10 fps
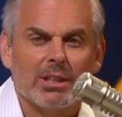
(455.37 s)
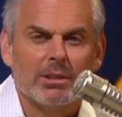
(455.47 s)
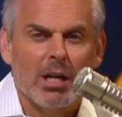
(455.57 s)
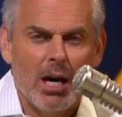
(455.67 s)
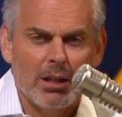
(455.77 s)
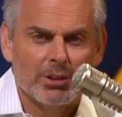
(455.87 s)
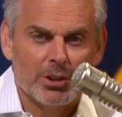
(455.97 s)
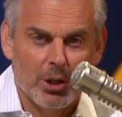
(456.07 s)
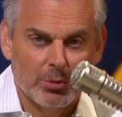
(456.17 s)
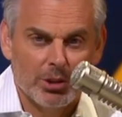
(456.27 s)
College
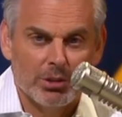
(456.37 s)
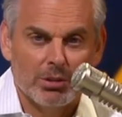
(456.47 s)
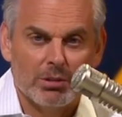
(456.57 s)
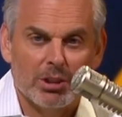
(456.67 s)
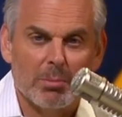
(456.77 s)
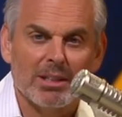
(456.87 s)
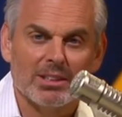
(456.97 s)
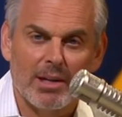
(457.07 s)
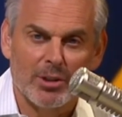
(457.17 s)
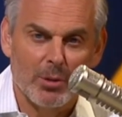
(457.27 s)
coaches, there's about
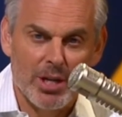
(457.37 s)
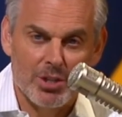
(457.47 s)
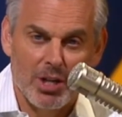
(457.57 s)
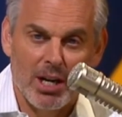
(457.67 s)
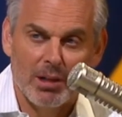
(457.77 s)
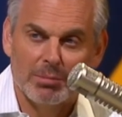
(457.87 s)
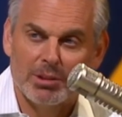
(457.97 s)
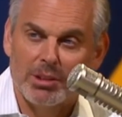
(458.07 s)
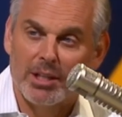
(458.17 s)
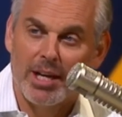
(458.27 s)
seven or eight
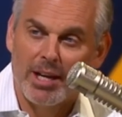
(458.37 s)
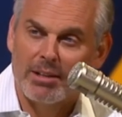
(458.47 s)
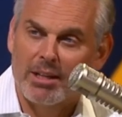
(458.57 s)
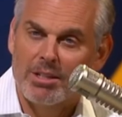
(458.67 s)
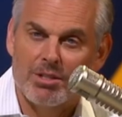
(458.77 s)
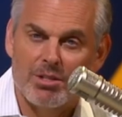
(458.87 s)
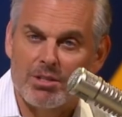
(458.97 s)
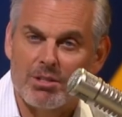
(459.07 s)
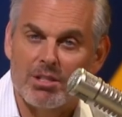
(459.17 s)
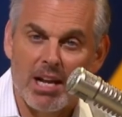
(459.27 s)
jobs you get, and you
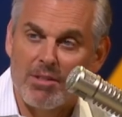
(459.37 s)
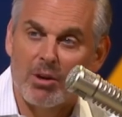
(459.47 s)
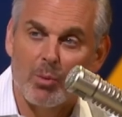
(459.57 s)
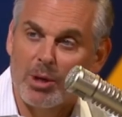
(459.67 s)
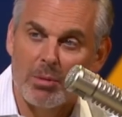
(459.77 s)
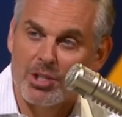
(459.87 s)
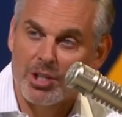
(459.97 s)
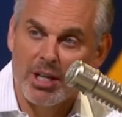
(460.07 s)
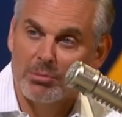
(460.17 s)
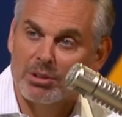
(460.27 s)
just stay there and win a bunch of
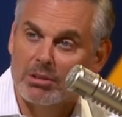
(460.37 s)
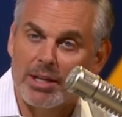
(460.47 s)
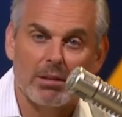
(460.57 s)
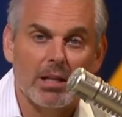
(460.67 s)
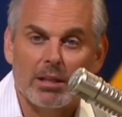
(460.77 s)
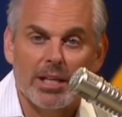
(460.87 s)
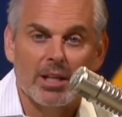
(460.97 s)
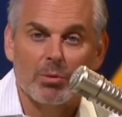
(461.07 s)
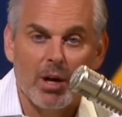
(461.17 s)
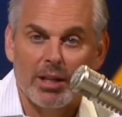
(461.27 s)
games. Like
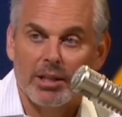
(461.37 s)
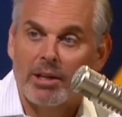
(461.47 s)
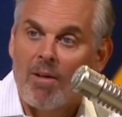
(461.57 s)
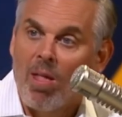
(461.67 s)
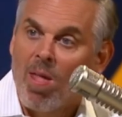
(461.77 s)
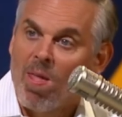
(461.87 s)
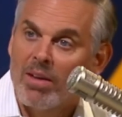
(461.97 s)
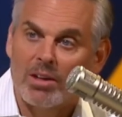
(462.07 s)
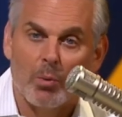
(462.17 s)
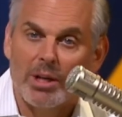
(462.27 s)
Lincoln Riley.
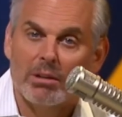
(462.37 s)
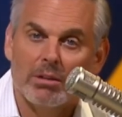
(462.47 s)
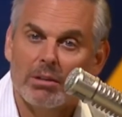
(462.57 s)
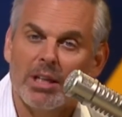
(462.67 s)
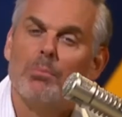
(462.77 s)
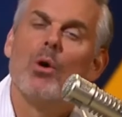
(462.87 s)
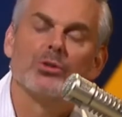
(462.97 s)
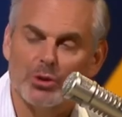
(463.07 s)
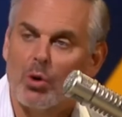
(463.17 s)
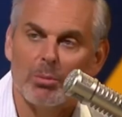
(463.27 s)
You're going to win in
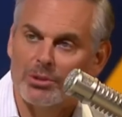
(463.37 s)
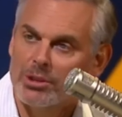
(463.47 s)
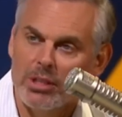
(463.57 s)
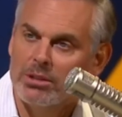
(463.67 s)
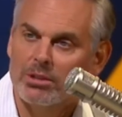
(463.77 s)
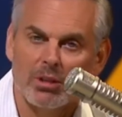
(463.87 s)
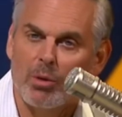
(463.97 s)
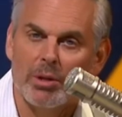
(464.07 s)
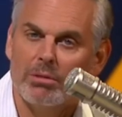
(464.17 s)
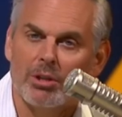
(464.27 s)
most normal seasons. You're
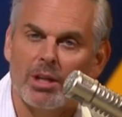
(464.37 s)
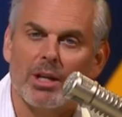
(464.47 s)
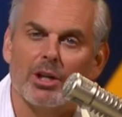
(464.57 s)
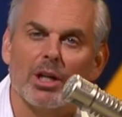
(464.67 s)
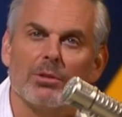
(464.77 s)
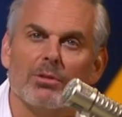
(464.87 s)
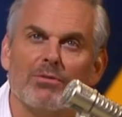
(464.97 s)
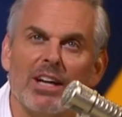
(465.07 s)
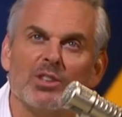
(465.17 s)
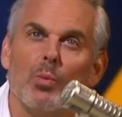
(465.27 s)
going to
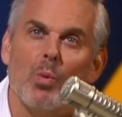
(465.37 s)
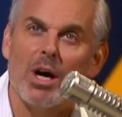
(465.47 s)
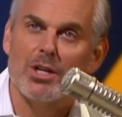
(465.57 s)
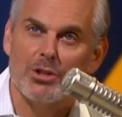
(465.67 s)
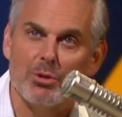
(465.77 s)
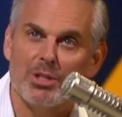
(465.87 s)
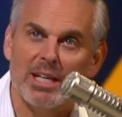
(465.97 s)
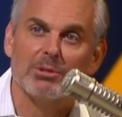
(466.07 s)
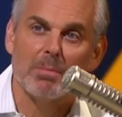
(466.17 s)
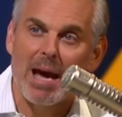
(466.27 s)
face one to two
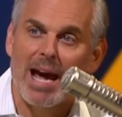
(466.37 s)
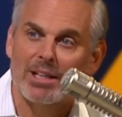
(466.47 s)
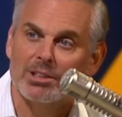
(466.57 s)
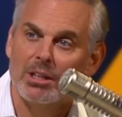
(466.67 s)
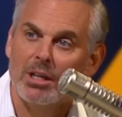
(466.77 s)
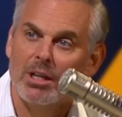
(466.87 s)
teams max